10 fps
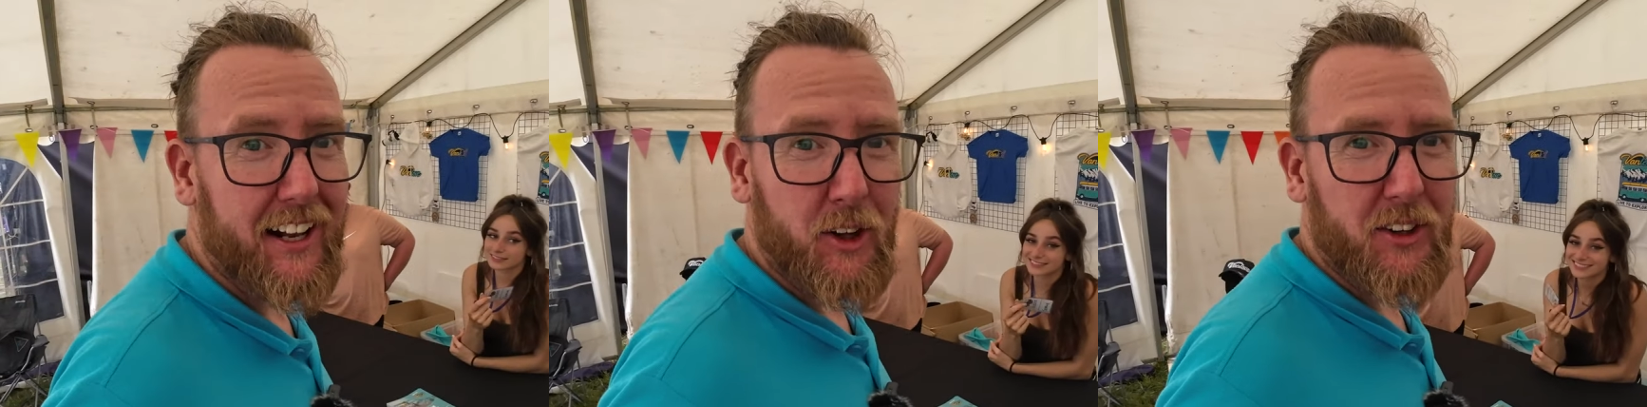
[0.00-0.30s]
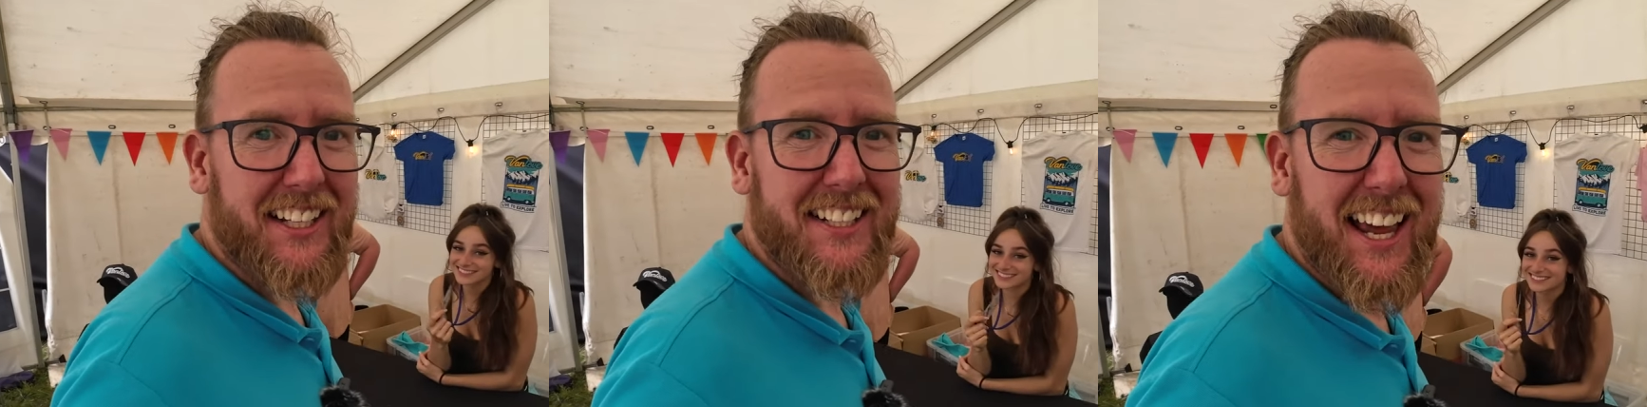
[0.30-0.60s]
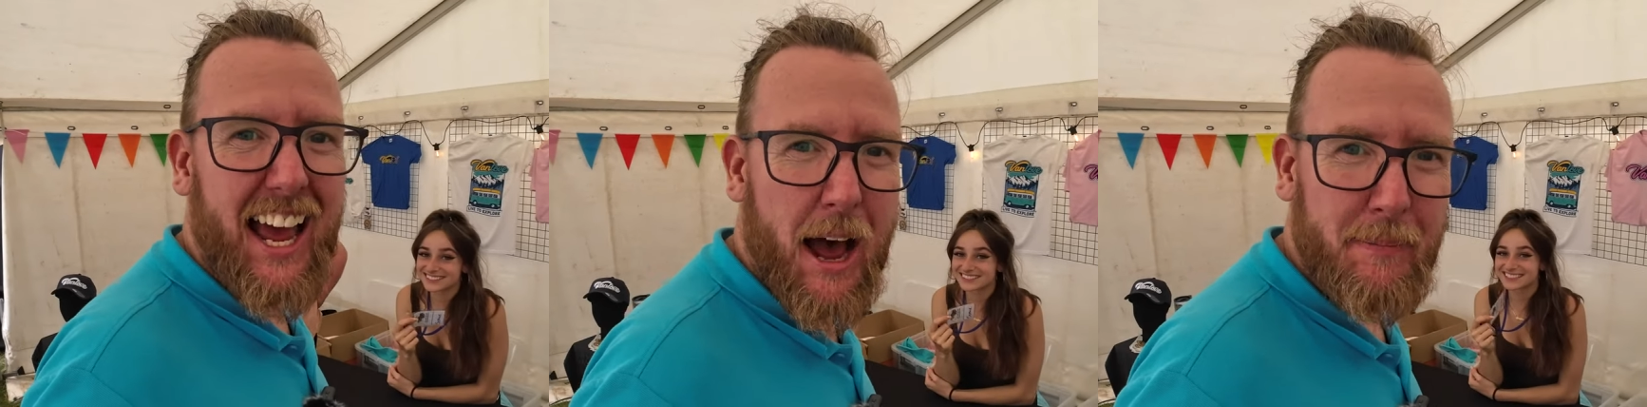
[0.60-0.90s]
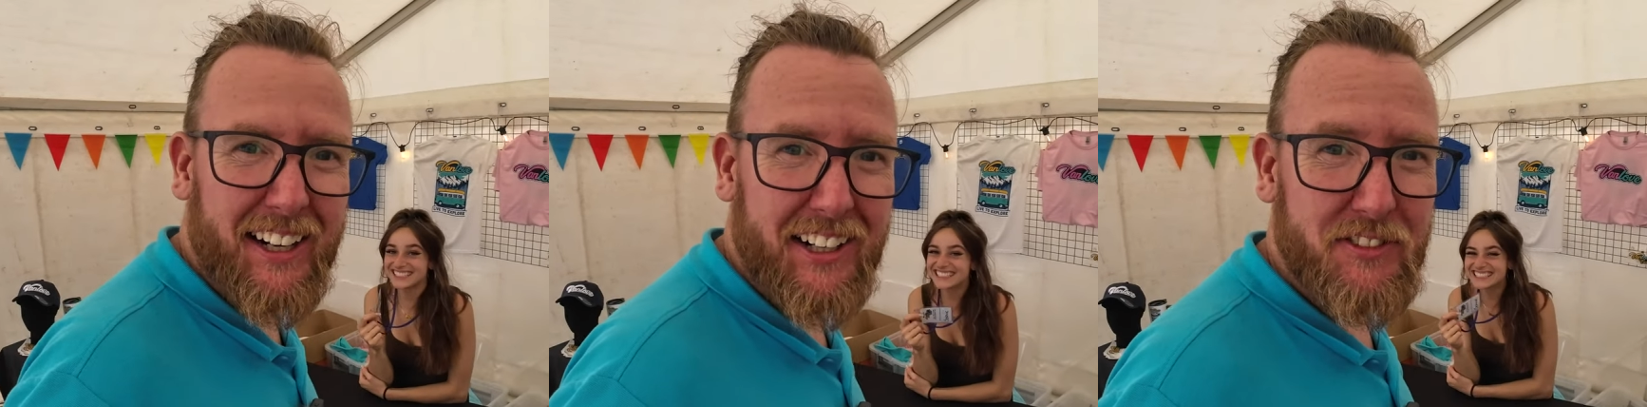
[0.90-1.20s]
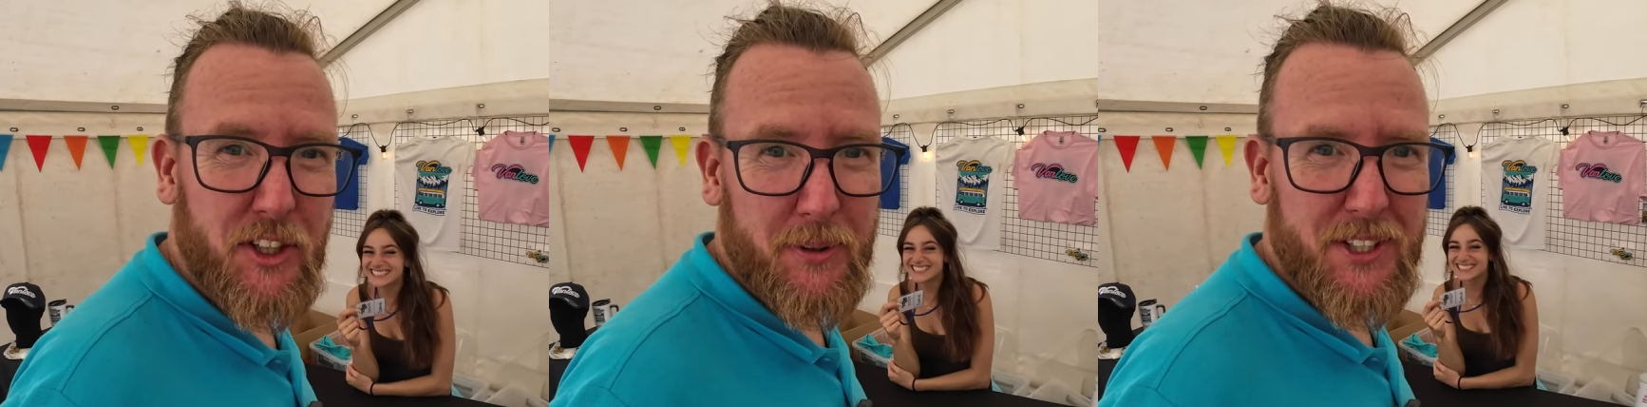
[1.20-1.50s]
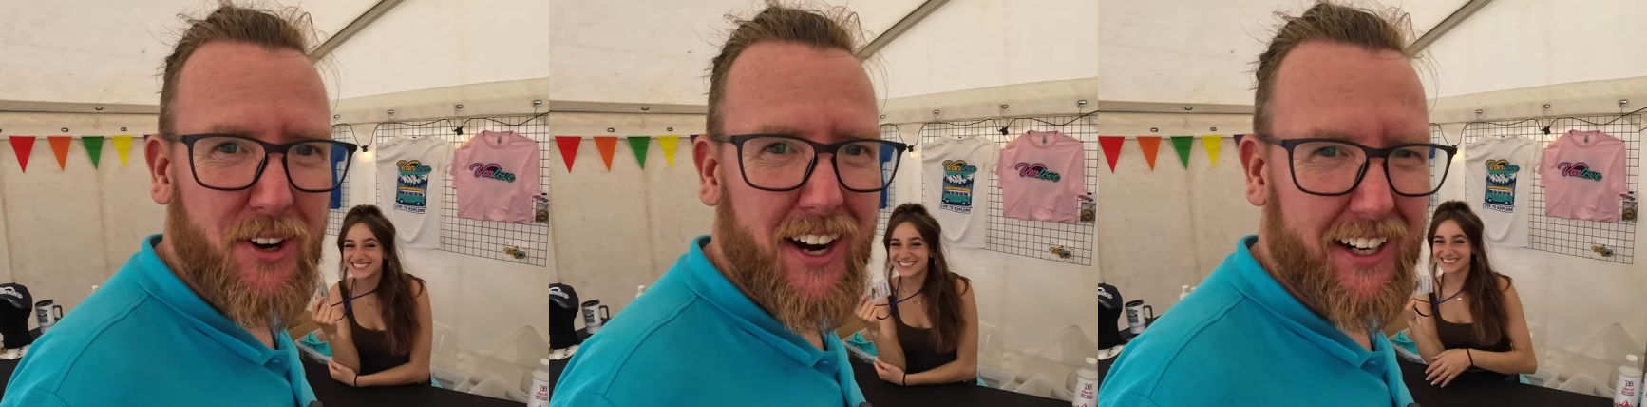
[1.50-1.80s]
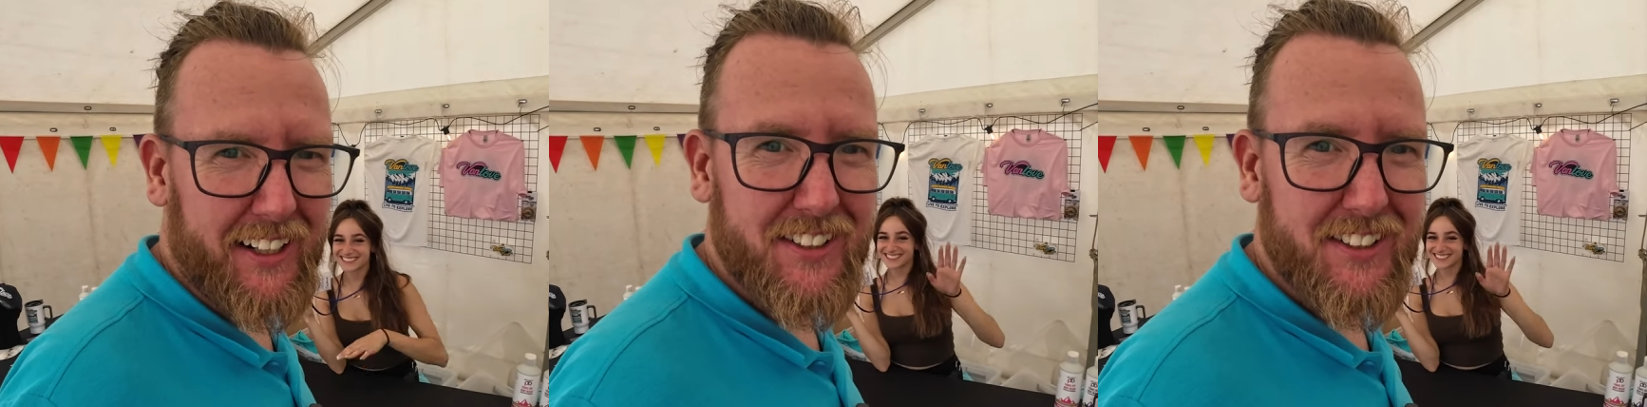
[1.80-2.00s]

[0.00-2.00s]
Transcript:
Speaker 1: look at this. Am I going to have to do a trade?